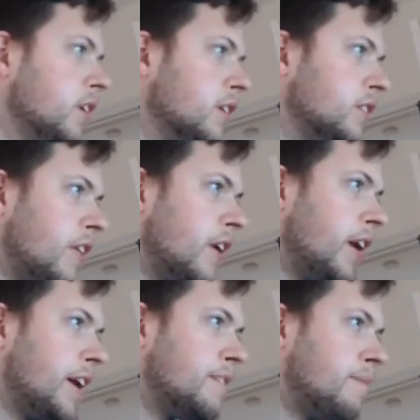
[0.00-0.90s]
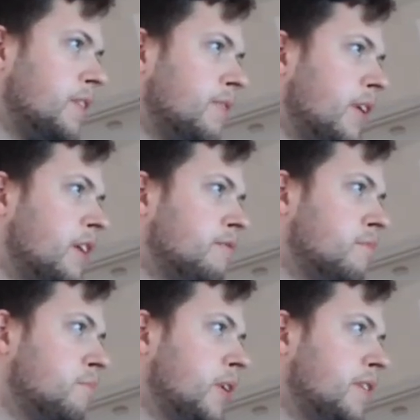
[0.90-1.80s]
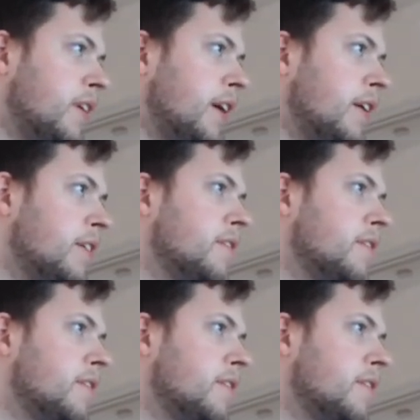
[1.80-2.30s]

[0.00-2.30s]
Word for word: So then I can specify the number of points here